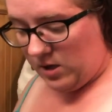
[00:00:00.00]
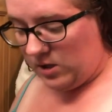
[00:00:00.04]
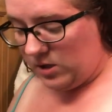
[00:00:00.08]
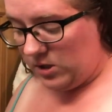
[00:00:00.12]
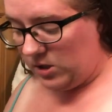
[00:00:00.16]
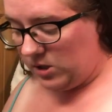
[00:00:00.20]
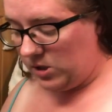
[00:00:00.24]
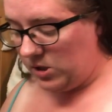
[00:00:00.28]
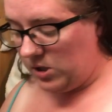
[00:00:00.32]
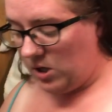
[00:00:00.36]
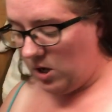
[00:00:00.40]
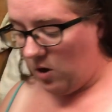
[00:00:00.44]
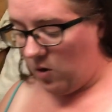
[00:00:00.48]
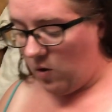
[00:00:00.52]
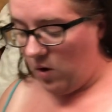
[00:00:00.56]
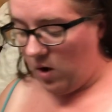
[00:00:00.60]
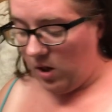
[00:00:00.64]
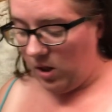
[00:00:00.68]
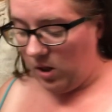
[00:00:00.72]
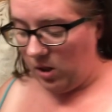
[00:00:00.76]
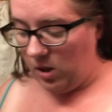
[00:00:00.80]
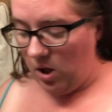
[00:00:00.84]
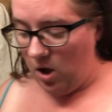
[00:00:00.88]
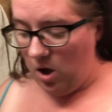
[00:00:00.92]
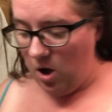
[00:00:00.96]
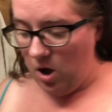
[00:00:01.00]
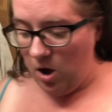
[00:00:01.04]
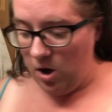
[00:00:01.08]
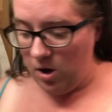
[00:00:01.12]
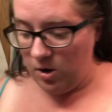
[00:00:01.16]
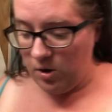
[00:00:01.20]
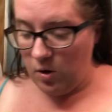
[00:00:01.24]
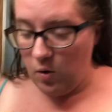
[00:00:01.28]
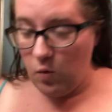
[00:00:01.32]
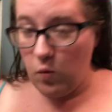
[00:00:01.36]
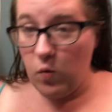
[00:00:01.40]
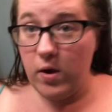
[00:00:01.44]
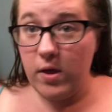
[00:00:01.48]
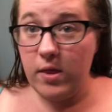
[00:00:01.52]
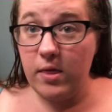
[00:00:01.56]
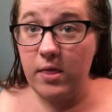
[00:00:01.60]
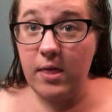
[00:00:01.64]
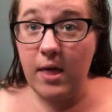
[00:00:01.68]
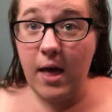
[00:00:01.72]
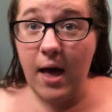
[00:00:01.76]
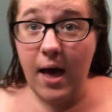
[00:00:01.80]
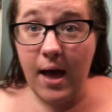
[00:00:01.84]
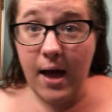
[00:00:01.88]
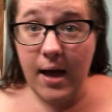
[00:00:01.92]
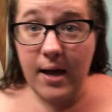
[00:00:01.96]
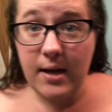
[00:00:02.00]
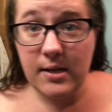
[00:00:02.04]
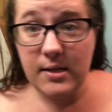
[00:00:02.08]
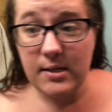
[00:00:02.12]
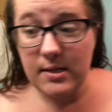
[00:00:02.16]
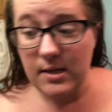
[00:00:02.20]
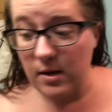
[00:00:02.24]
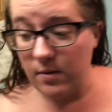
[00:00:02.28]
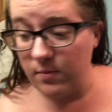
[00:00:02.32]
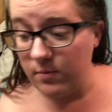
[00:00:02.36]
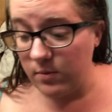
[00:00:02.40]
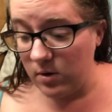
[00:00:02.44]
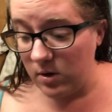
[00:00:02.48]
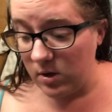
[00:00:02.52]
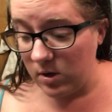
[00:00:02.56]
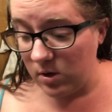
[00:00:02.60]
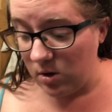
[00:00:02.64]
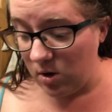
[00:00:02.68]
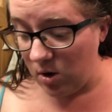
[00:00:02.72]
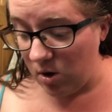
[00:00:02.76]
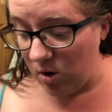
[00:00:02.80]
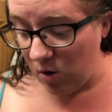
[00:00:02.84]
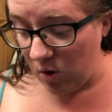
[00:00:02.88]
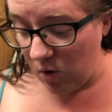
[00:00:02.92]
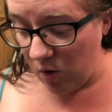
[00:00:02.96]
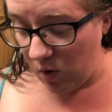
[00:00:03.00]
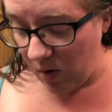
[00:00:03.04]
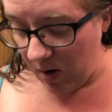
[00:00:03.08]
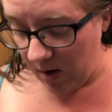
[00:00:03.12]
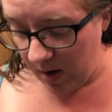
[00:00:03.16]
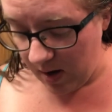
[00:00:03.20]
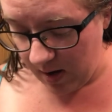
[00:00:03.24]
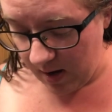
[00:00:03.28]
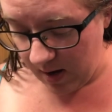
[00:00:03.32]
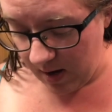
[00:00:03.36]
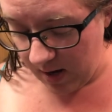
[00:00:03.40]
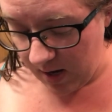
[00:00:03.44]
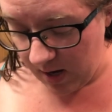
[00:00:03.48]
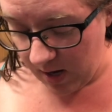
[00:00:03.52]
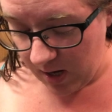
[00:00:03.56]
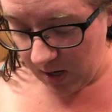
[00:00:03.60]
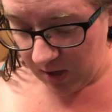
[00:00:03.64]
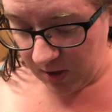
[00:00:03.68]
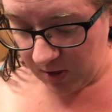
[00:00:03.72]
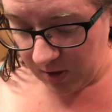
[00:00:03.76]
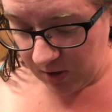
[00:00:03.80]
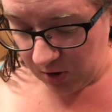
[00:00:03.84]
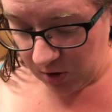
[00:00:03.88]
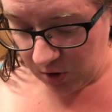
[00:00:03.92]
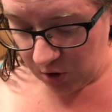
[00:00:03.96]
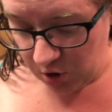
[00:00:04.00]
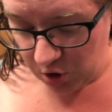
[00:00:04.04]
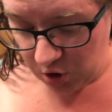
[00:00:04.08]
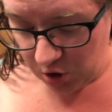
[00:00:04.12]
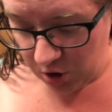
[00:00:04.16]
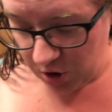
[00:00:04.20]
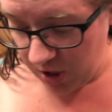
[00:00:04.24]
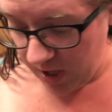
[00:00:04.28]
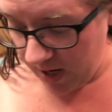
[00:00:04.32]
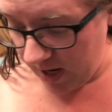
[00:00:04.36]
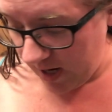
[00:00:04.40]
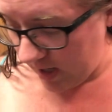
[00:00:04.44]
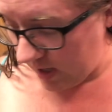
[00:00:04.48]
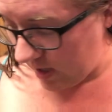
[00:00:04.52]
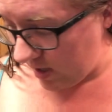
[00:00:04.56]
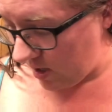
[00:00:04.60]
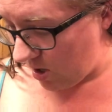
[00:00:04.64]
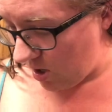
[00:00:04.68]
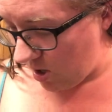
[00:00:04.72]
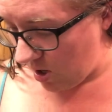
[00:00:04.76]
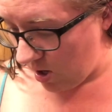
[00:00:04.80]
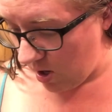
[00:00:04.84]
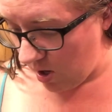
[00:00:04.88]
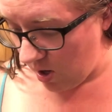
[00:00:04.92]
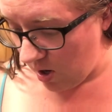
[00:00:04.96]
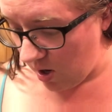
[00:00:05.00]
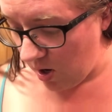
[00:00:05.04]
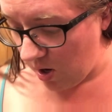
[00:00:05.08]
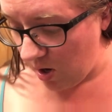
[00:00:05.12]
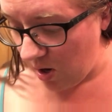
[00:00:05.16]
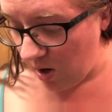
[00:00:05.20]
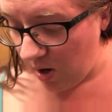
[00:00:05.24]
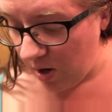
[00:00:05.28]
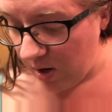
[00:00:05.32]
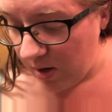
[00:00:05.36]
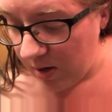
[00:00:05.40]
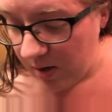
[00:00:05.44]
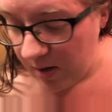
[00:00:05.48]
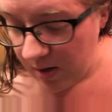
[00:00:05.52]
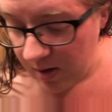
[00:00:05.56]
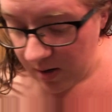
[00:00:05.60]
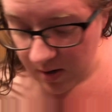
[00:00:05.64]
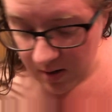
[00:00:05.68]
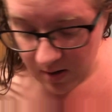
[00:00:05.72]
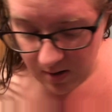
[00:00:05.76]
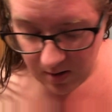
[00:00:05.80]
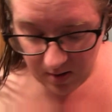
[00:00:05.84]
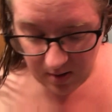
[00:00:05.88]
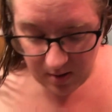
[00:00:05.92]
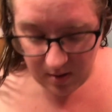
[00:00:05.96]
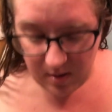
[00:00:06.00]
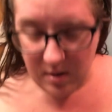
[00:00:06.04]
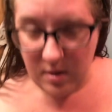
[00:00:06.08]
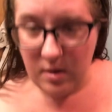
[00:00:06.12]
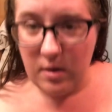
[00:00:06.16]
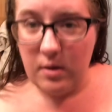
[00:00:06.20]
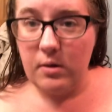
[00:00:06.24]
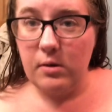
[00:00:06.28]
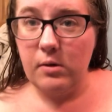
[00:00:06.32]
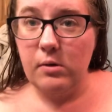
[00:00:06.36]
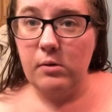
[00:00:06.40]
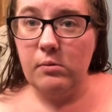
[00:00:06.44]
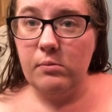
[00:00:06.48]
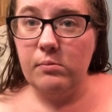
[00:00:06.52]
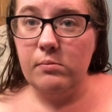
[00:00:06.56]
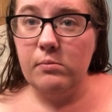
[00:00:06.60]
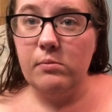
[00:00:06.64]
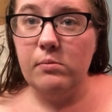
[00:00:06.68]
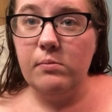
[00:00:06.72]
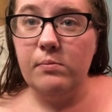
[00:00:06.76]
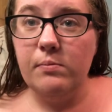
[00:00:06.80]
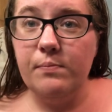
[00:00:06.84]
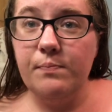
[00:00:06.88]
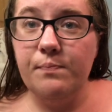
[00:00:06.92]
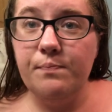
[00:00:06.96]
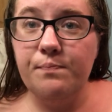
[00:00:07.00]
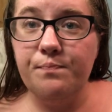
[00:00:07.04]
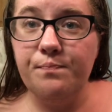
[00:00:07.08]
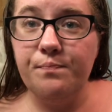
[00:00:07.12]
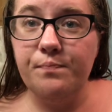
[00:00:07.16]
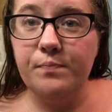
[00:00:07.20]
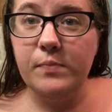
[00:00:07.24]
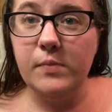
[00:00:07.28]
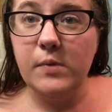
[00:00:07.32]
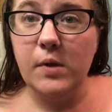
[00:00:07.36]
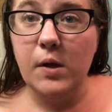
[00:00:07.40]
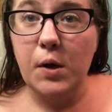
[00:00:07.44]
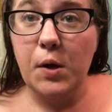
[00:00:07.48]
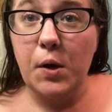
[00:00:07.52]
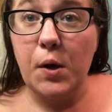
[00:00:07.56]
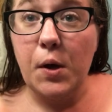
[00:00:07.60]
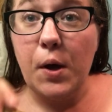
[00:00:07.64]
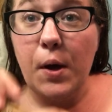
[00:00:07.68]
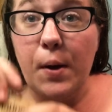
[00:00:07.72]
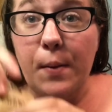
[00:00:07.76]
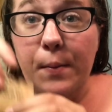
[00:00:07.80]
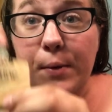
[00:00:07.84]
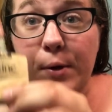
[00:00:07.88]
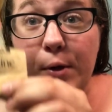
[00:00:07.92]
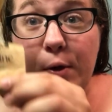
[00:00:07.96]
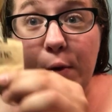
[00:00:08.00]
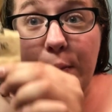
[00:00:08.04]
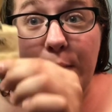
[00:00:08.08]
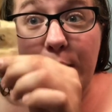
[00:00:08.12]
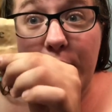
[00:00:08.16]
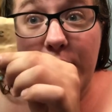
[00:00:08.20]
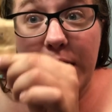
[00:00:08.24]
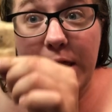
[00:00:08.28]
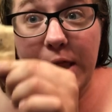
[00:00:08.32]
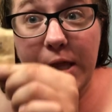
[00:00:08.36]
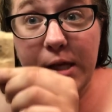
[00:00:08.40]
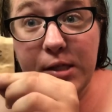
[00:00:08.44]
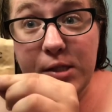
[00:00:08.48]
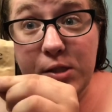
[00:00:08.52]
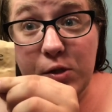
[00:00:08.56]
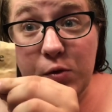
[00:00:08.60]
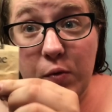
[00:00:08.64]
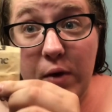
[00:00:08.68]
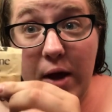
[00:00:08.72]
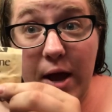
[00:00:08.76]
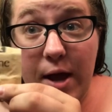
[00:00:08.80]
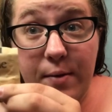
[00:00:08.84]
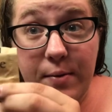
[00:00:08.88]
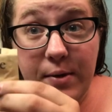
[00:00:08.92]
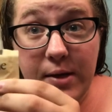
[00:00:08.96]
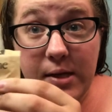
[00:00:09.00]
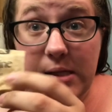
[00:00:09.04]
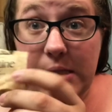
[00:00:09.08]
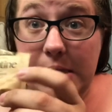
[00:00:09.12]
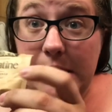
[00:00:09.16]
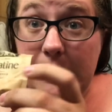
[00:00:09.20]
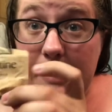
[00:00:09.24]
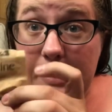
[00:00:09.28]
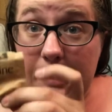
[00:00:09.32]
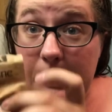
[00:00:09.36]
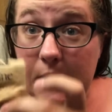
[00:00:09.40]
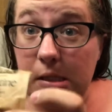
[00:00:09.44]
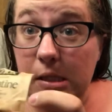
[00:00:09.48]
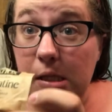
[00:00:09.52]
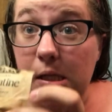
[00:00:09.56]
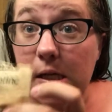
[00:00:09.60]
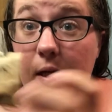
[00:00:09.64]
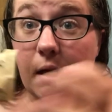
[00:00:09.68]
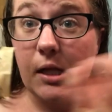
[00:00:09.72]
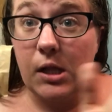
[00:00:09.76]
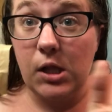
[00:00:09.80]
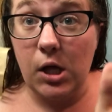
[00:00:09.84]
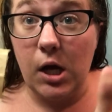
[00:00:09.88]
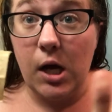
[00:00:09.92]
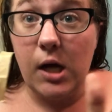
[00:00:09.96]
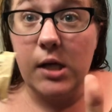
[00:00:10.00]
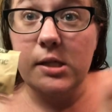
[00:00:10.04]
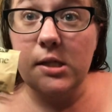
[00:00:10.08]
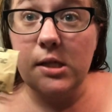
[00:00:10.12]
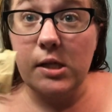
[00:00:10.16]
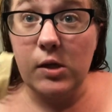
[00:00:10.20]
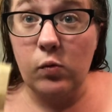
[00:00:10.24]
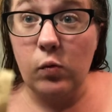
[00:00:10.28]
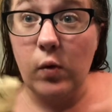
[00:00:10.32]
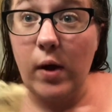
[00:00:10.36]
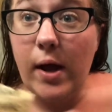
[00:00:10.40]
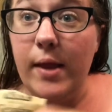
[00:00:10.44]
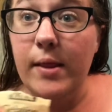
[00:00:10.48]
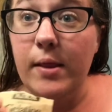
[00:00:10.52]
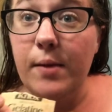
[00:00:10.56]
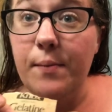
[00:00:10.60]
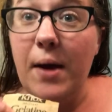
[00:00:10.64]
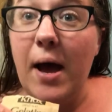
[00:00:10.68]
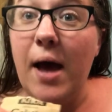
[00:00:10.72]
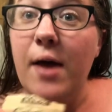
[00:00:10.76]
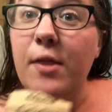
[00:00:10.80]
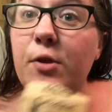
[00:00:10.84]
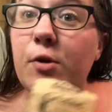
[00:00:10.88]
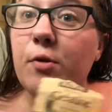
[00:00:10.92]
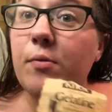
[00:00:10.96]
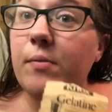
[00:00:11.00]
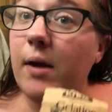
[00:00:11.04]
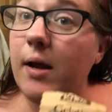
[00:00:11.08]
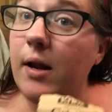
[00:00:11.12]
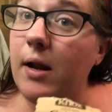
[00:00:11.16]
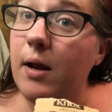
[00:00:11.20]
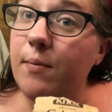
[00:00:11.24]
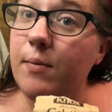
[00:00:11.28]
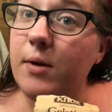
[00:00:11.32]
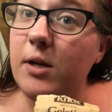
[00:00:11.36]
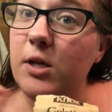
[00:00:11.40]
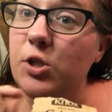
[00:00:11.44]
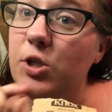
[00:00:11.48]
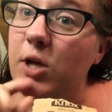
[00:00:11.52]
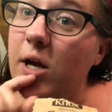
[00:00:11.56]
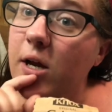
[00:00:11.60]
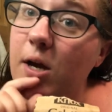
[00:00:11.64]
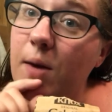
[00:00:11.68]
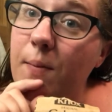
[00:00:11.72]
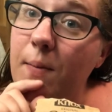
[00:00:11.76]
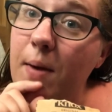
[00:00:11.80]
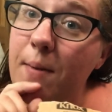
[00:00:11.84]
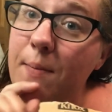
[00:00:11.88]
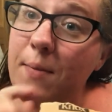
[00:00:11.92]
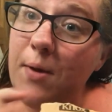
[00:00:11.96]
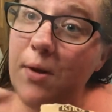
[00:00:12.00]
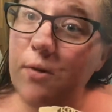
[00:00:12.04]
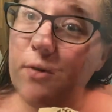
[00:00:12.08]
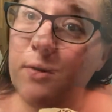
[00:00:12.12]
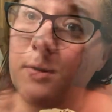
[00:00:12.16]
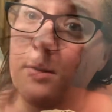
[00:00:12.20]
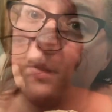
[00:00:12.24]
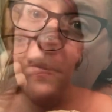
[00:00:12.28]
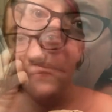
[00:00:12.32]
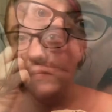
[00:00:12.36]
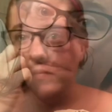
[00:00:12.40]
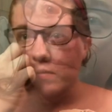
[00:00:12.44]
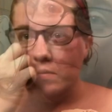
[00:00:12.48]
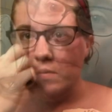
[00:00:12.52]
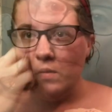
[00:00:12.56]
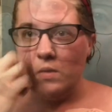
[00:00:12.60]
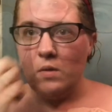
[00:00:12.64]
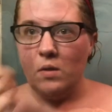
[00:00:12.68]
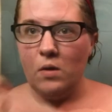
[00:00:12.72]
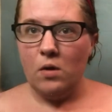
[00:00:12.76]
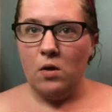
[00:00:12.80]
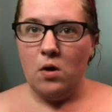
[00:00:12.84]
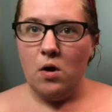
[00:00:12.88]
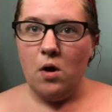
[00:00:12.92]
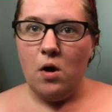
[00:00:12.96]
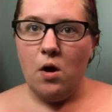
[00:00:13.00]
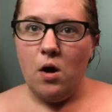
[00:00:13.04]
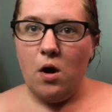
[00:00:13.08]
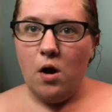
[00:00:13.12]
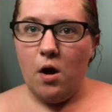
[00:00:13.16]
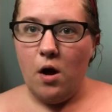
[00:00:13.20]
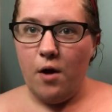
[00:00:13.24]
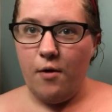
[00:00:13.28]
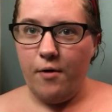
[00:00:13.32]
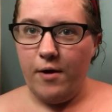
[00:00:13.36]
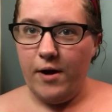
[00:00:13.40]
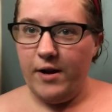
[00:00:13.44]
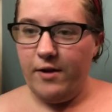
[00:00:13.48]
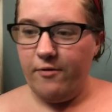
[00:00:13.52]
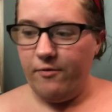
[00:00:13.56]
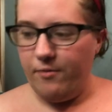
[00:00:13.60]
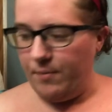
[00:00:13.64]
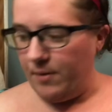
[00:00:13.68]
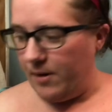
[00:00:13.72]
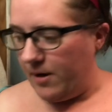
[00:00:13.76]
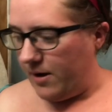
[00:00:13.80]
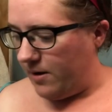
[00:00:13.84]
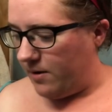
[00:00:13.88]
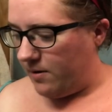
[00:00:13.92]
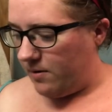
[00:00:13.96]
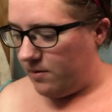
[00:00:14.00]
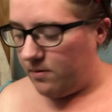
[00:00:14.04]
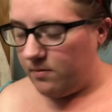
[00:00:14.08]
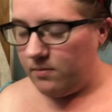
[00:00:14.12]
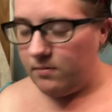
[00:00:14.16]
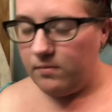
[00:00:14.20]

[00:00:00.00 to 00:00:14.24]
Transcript: So along with that, I'm gonna go check on, I'm gonna go put this away because this is gonna get lost and wet in the bathroom and I'm gonna check on my milk. All right, everybody.